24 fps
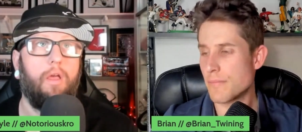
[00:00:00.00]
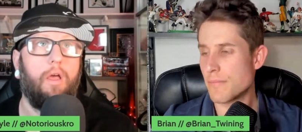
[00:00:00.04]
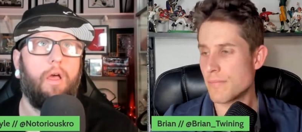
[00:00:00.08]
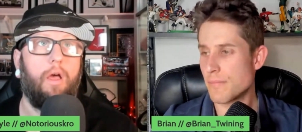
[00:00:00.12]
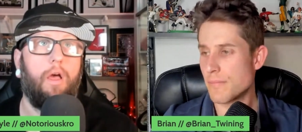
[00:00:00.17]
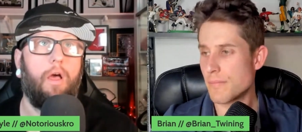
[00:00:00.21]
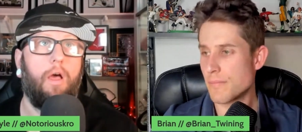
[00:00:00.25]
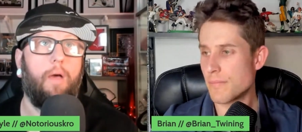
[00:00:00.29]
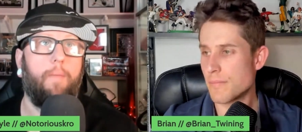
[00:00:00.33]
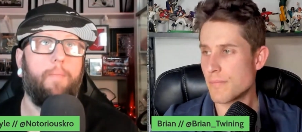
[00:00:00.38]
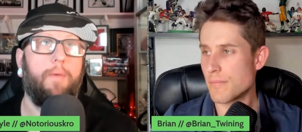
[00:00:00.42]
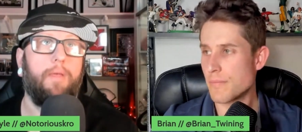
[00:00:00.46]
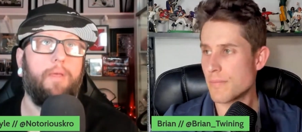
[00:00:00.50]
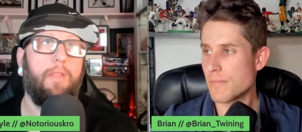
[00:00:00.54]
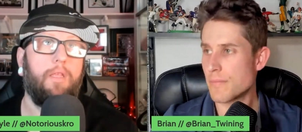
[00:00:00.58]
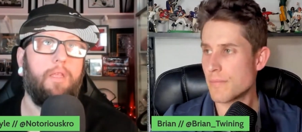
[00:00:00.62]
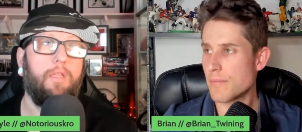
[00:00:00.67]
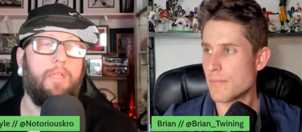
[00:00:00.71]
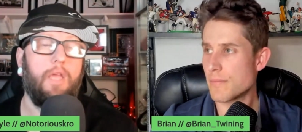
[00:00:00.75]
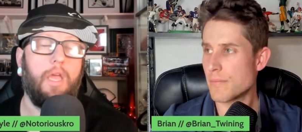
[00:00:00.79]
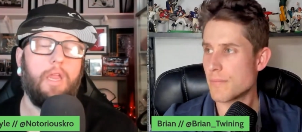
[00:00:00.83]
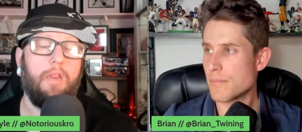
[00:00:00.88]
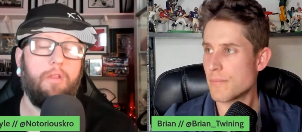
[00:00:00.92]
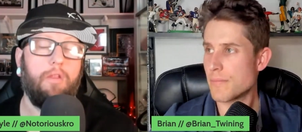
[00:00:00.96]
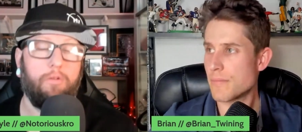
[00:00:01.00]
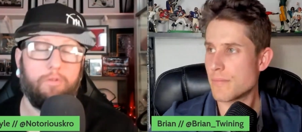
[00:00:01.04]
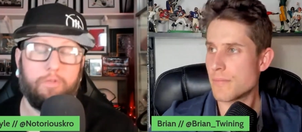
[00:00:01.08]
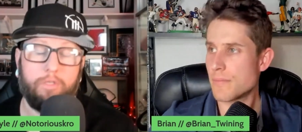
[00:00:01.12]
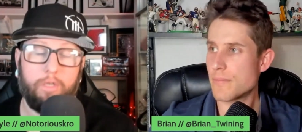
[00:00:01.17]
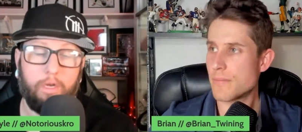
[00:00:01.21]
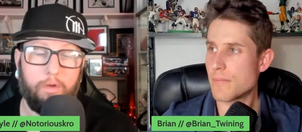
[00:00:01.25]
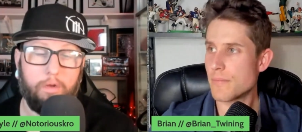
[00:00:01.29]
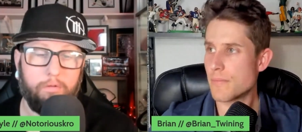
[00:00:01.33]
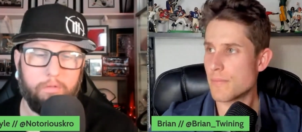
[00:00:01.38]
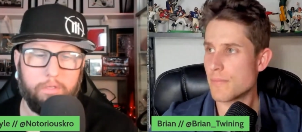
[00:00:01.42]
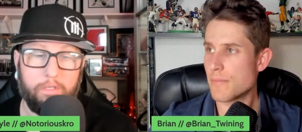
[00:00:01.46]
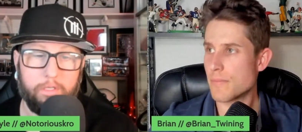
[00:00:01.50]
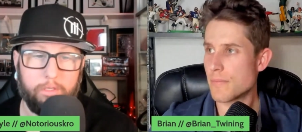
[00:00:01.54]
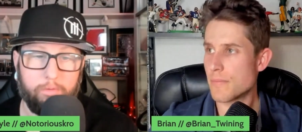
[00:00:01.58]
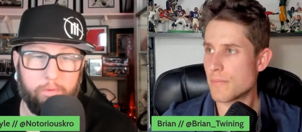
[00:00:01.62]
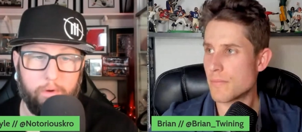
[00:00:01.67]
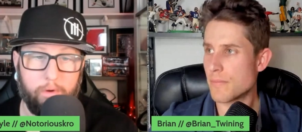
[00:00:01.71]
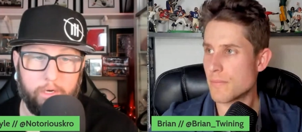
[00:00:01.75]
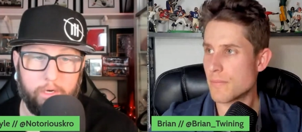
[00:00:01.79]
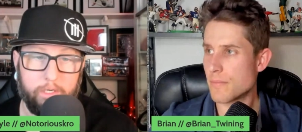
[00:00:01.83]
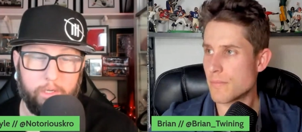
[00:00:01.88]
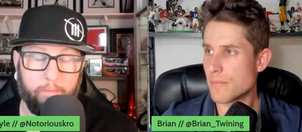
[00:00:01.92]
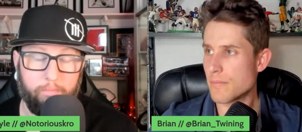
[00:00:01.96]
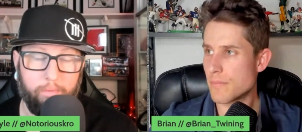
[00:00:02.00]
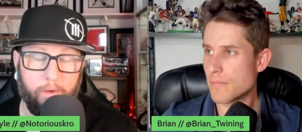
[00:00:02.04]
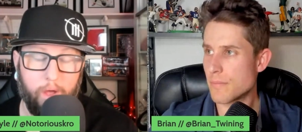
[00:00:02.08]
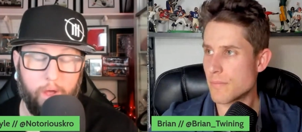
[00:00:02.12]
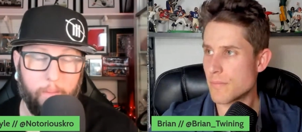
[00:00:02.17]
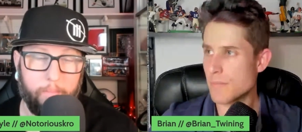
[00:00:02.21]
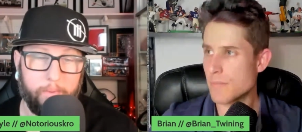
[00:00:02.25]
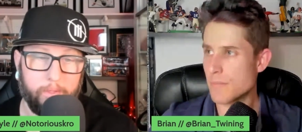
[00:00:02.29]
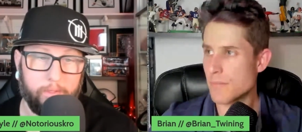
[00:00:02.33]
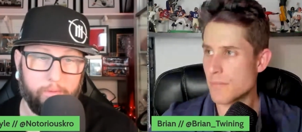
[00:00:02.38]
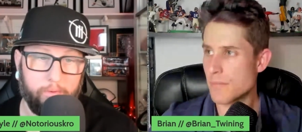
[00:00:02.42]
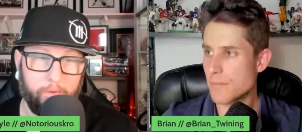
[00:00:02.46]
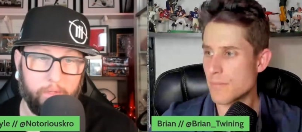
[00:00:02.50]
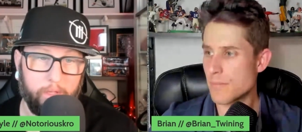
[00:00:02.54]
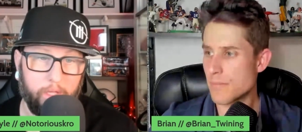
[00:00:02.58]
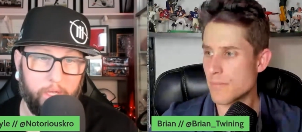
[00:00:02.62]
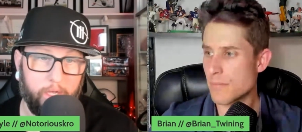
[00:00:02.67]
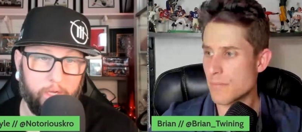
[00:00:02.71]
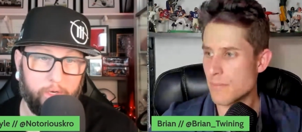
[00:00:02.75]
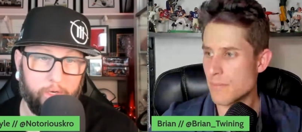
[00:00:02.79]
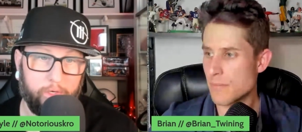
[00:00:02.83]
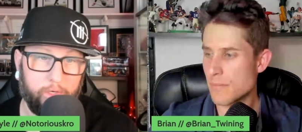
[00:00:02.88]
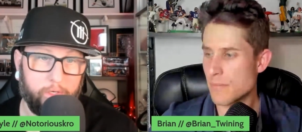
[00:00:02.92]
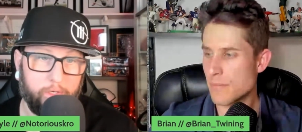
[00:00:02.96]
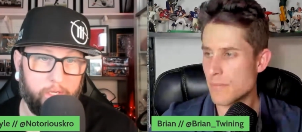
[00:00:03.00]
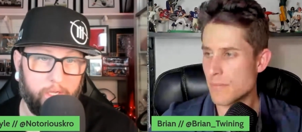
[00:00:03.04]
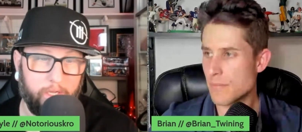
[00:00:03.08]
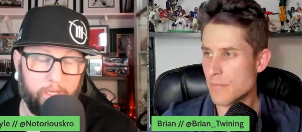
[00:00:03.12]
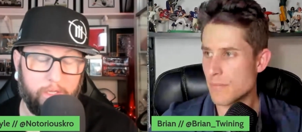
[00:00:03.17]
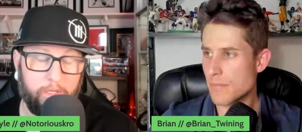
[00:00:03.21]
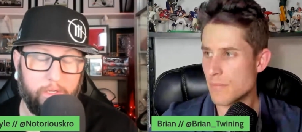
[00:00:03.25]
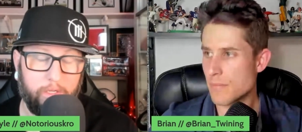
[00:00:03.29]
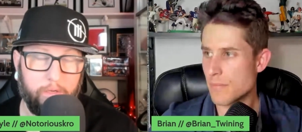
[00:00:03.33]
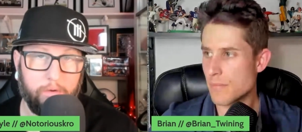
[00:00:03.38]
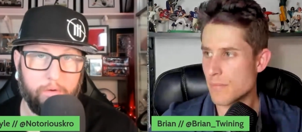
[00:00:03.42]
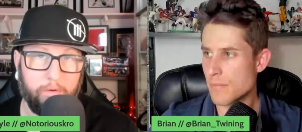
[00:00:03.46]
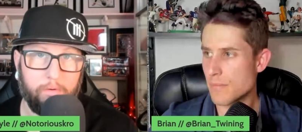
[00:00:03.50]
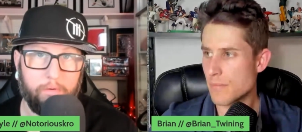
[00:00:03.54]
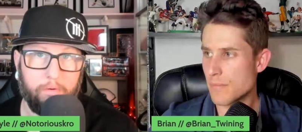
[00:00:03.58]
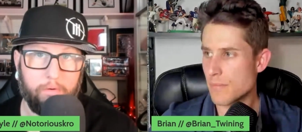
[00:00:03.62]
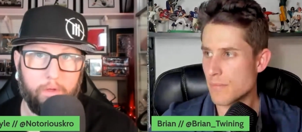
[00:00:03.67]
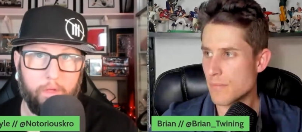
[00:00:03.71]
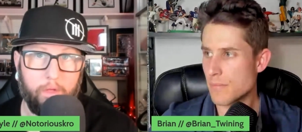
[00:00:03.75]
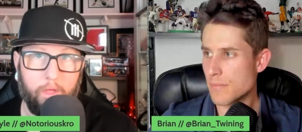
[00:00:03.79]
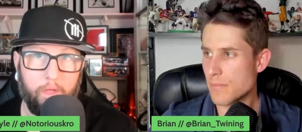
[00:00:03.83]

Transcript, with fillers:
Speaker 1: Um, and then Daniel Jones's rushing prop is really interesting too.